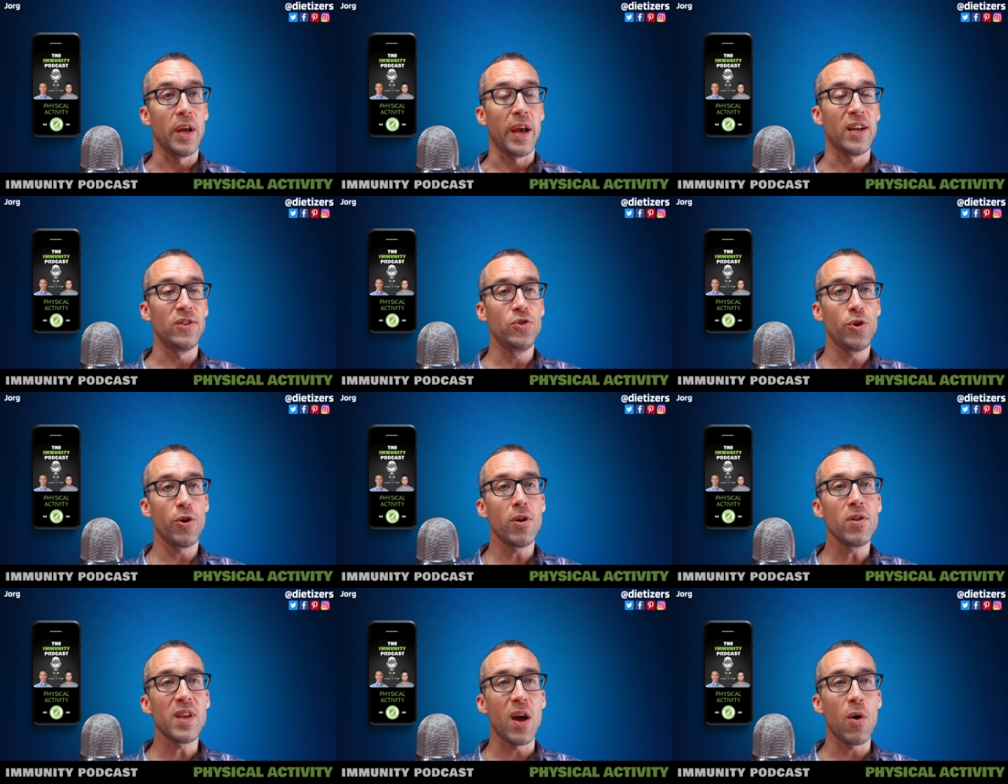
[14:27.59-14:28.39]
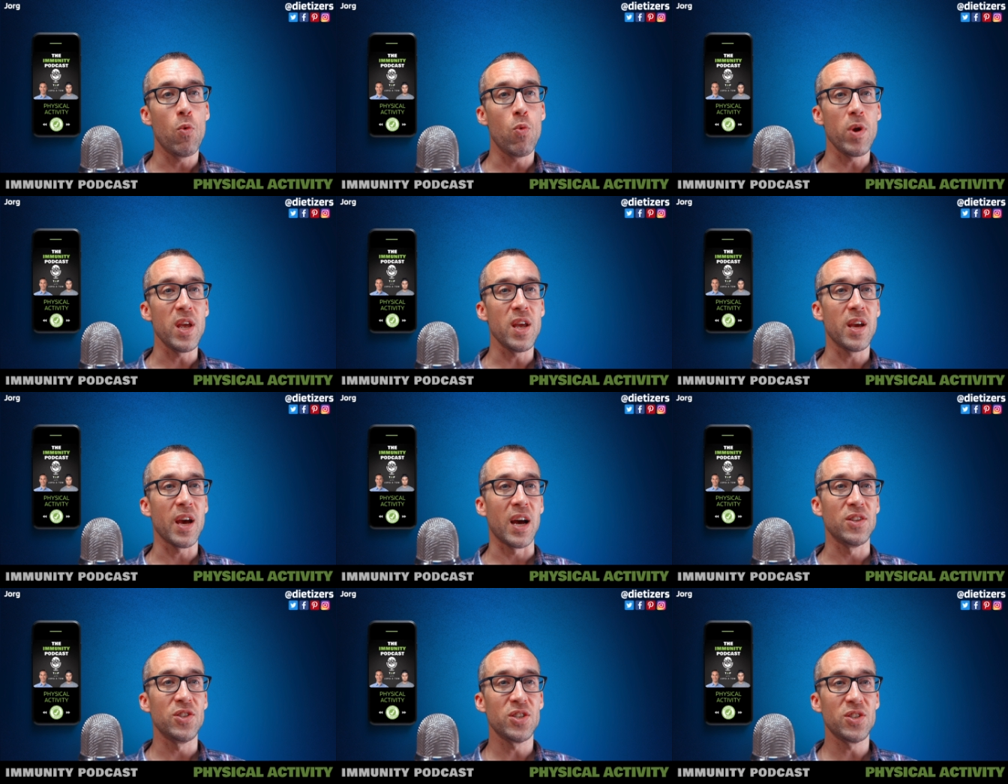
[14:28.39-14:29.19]
and during that week
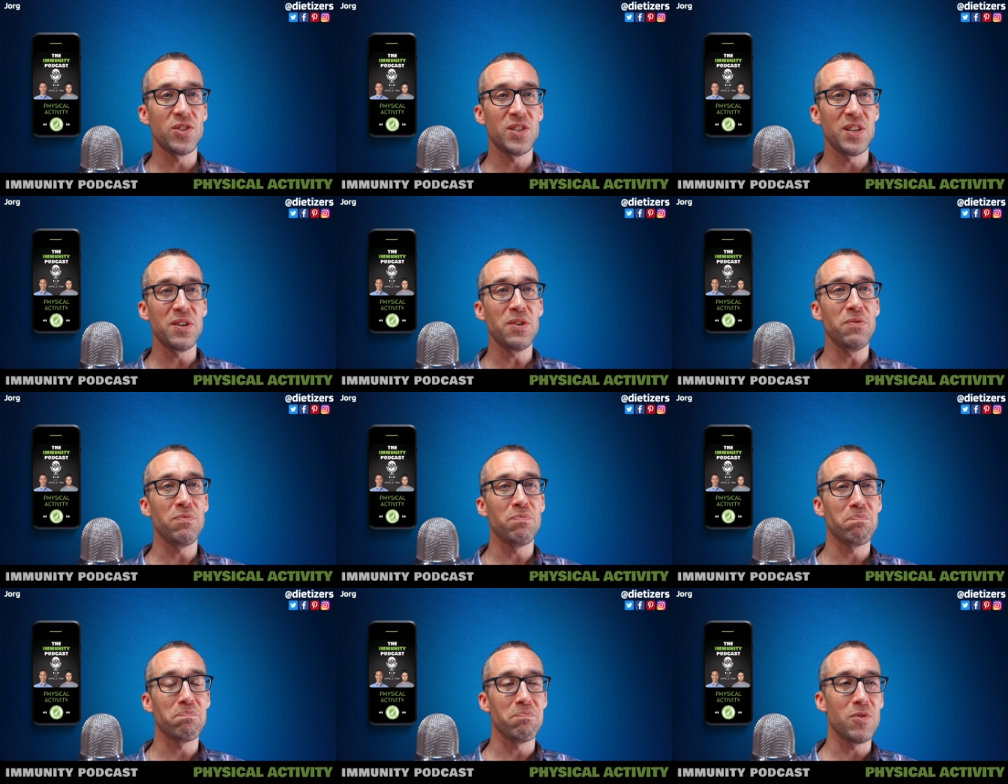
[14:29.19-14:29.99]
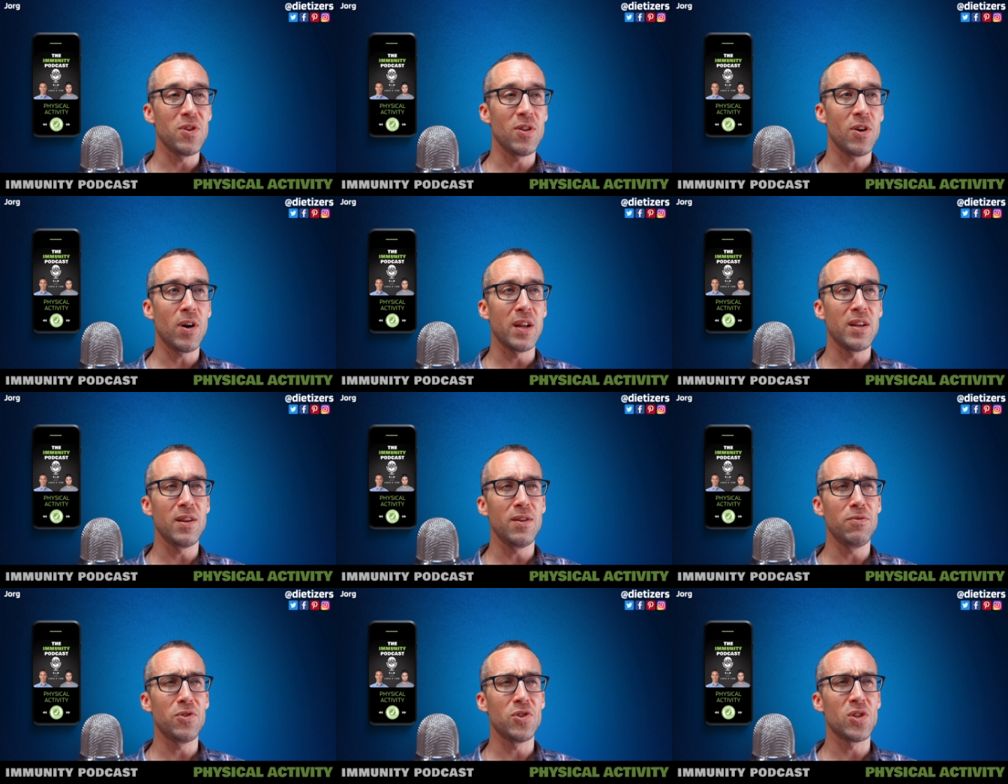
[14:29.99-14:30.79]
i just didn't you know i
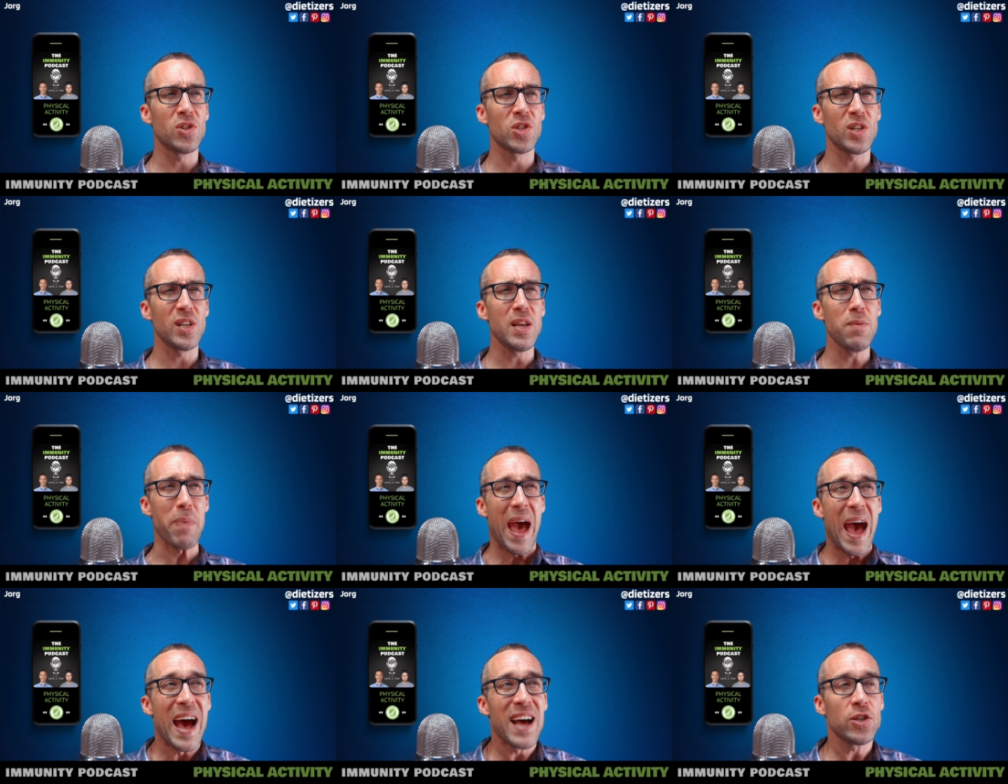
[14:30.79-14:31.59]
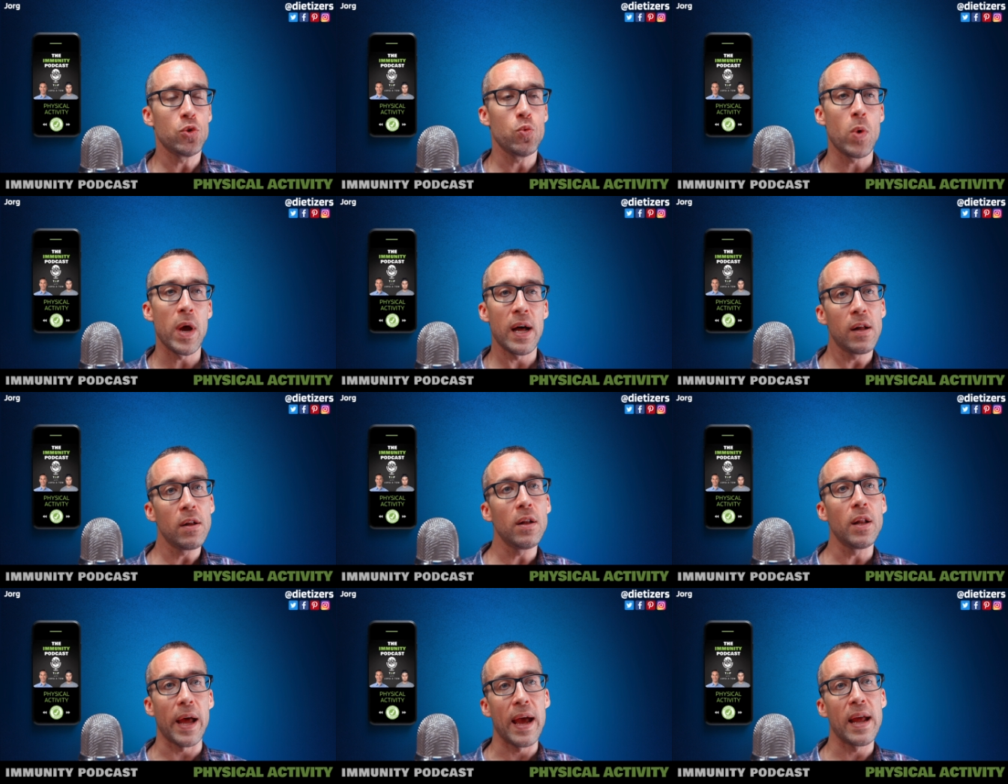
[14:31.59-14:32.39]
didn't sleep as
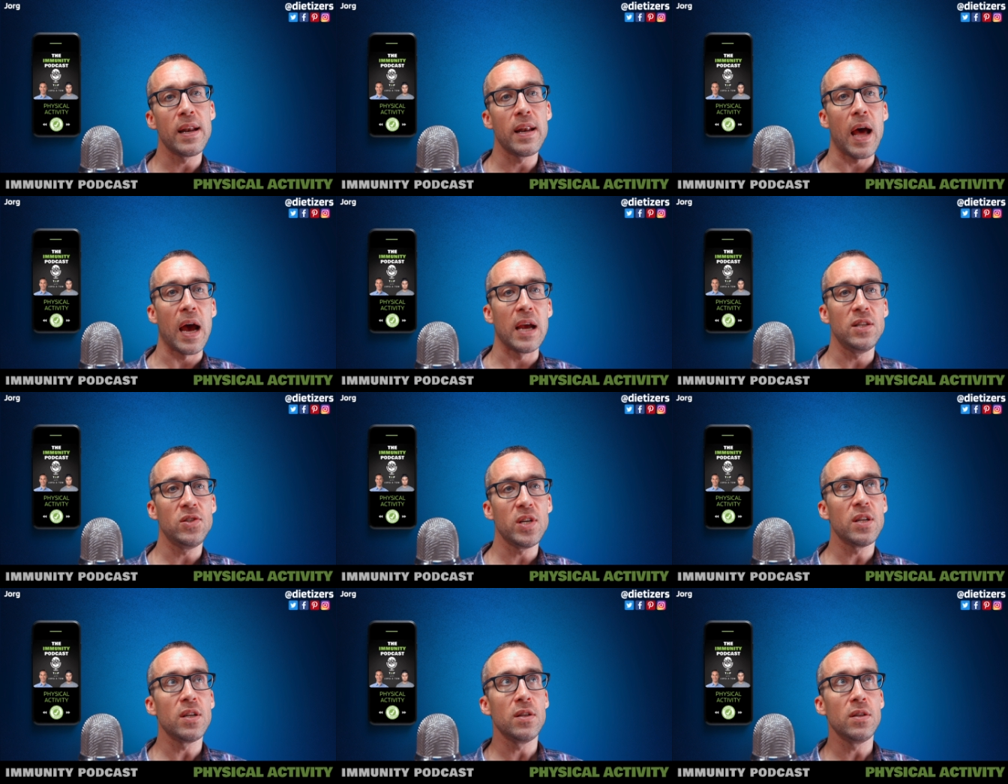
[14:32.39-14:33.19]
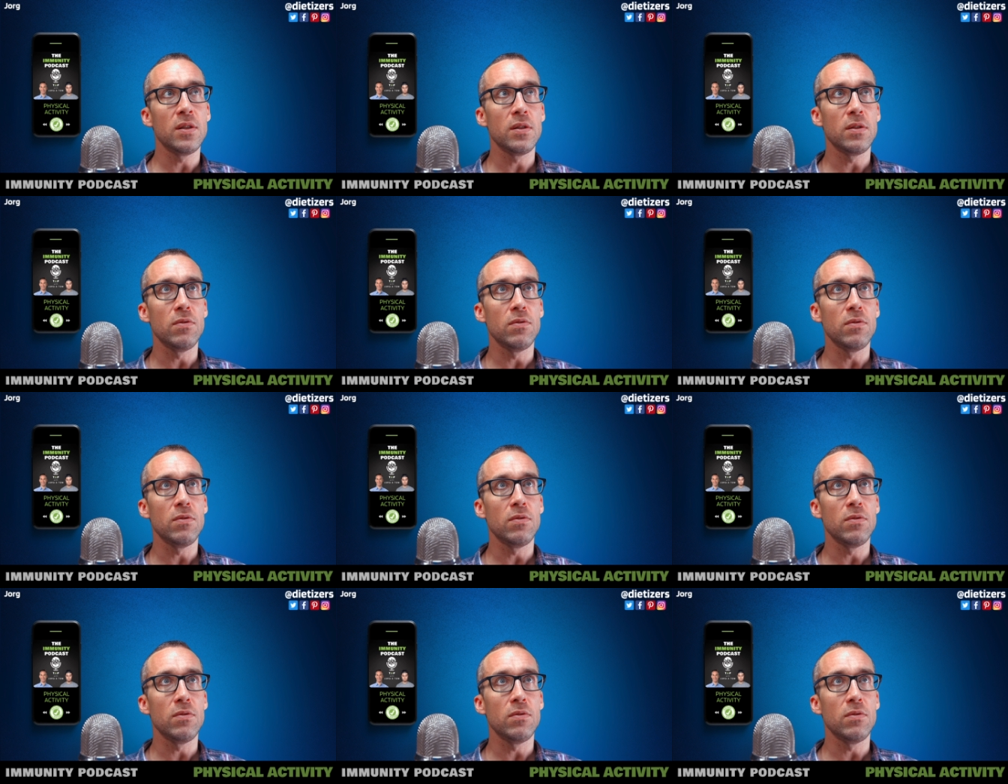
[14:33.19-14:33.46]
well and i didn't